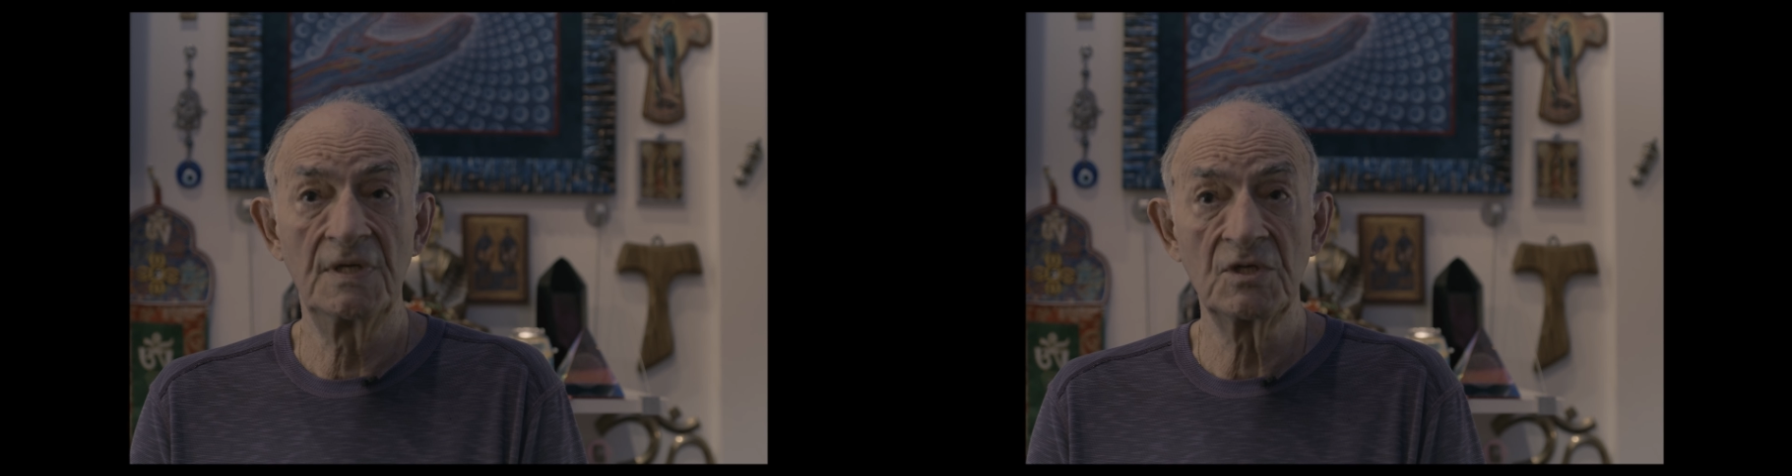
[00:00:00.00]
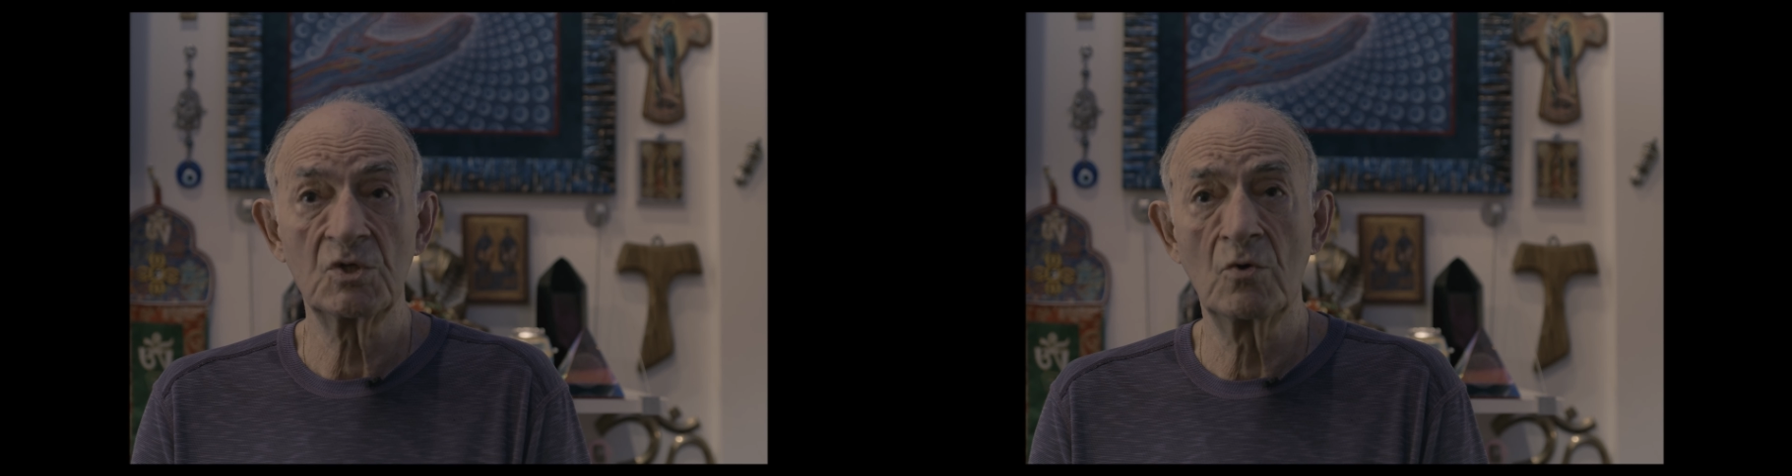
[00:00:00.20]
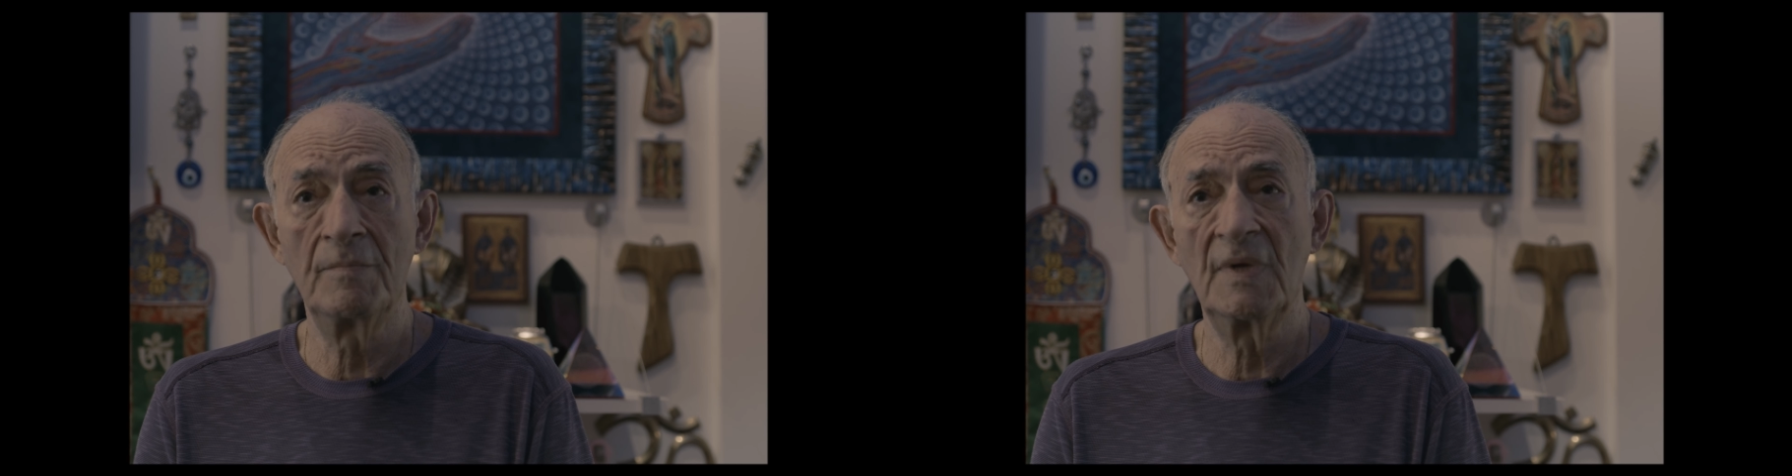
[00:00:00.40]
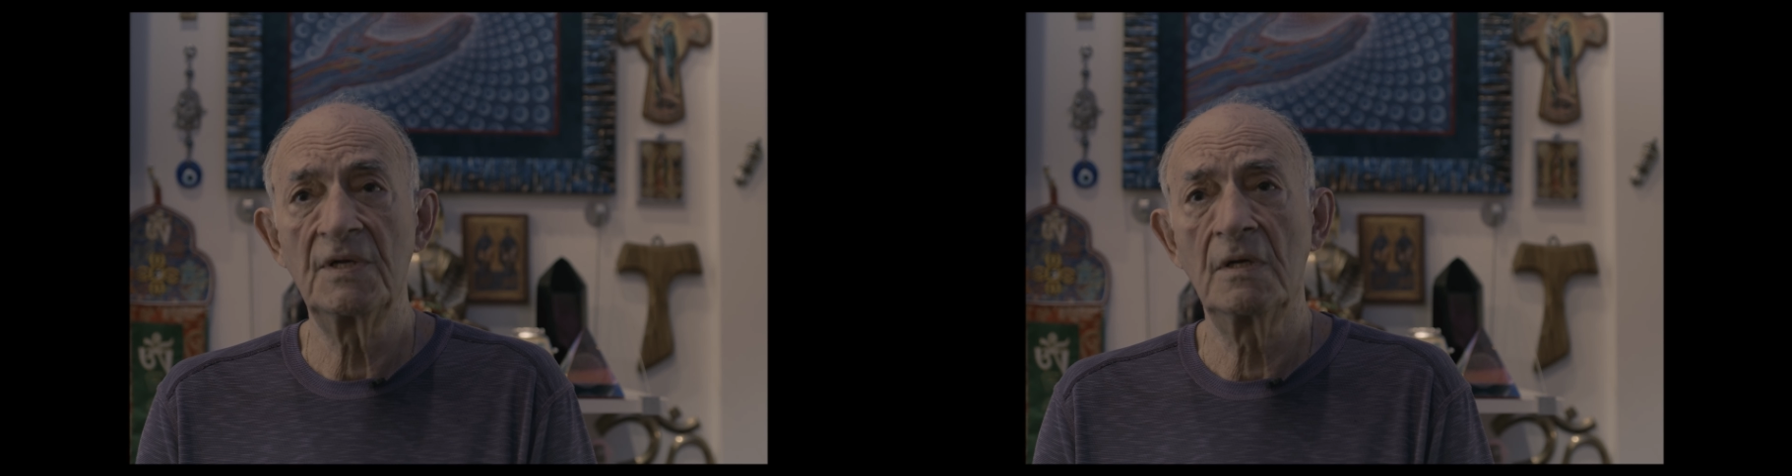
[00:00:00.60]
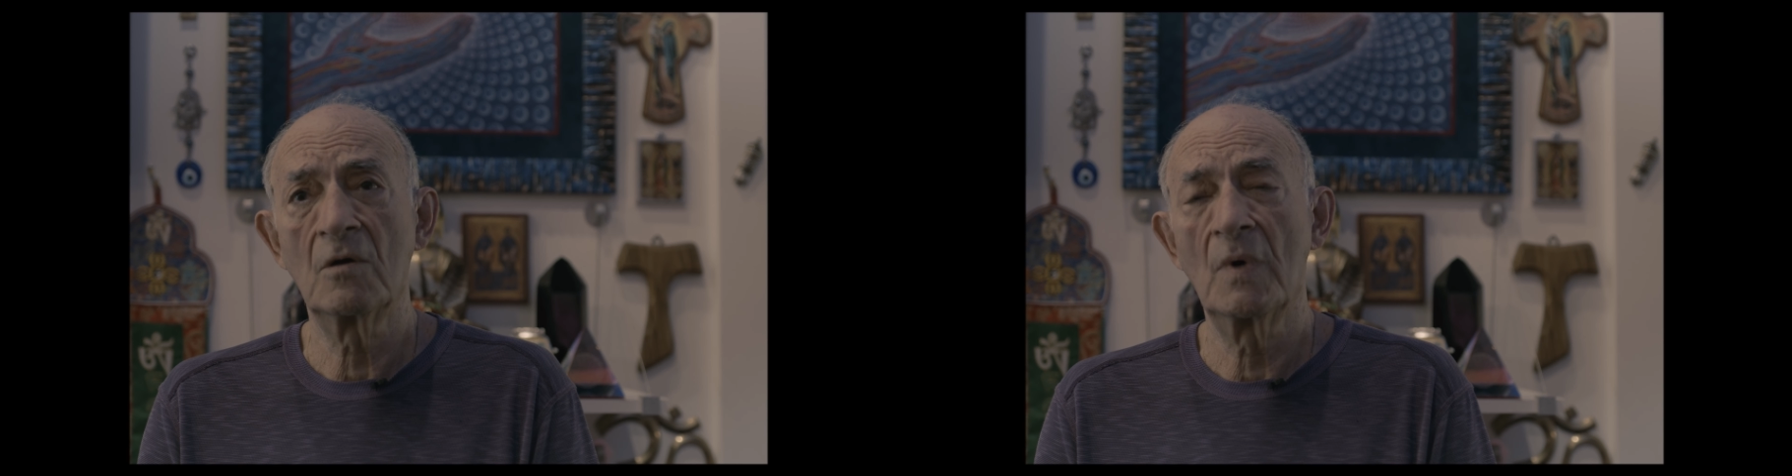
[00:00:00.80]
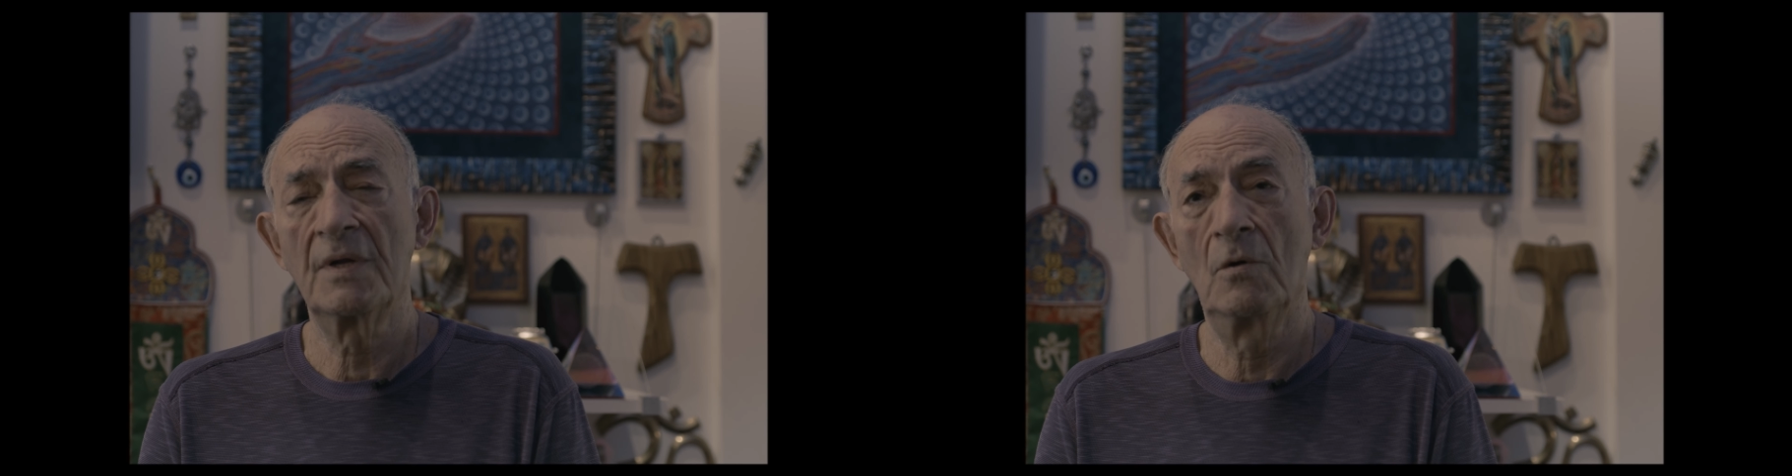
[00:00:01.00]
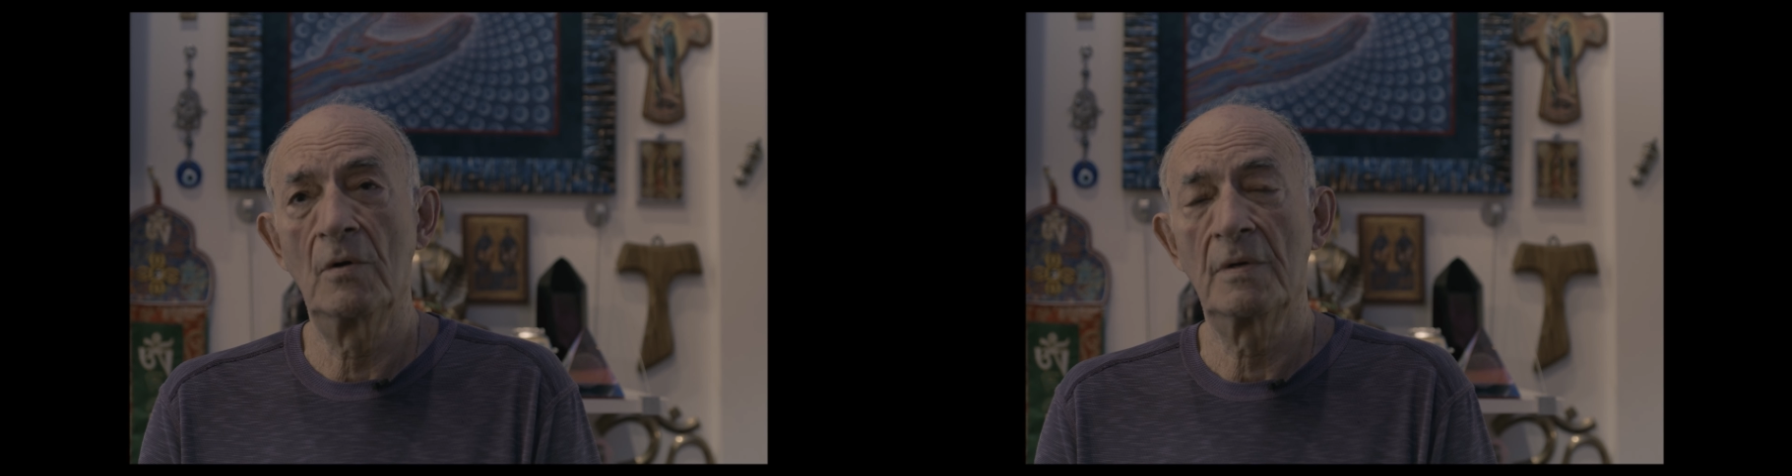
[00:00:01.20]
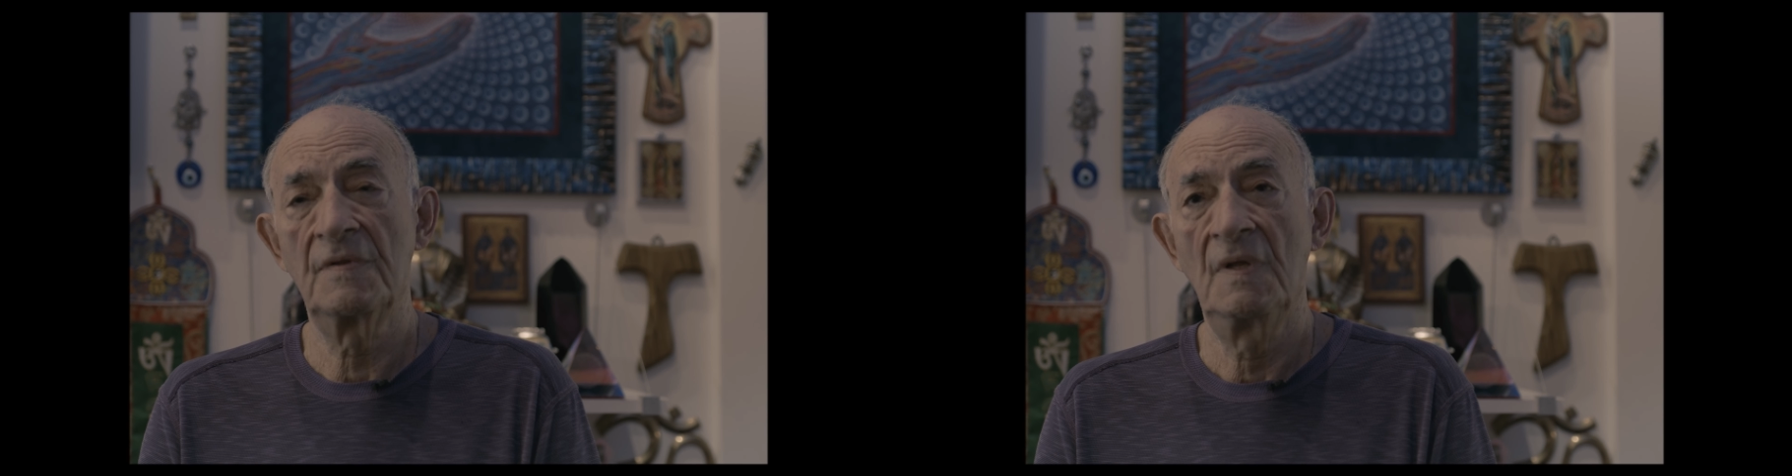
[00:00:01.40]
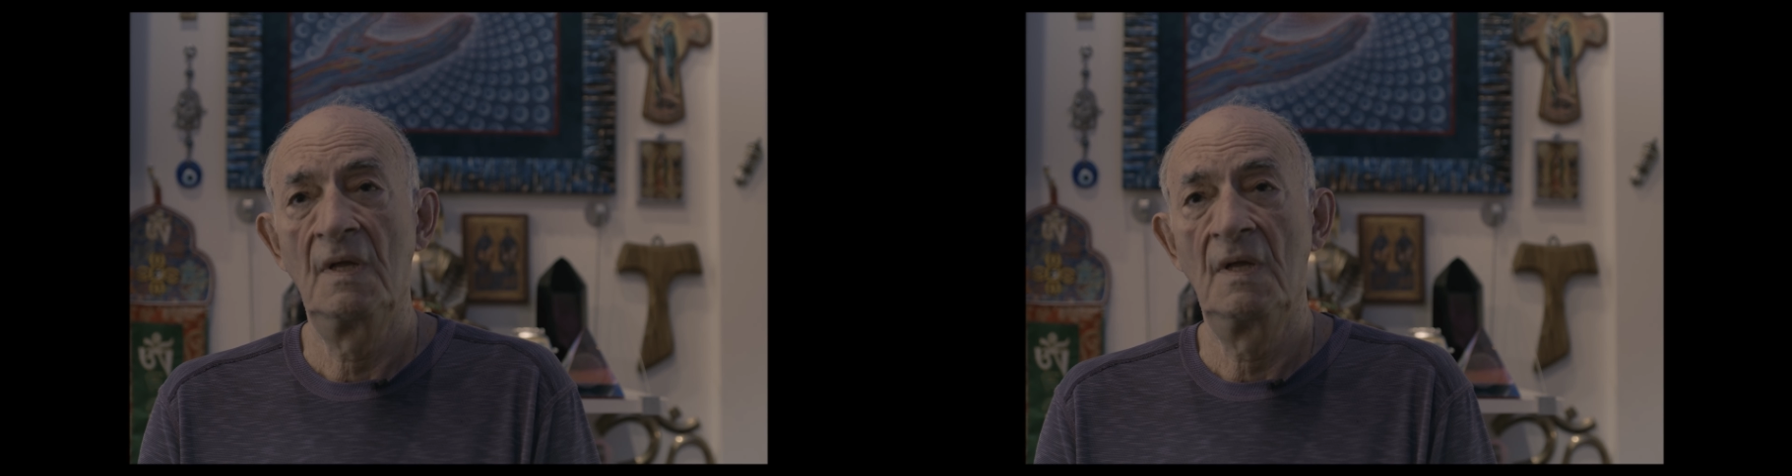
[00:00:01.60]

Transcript: instrument here on earth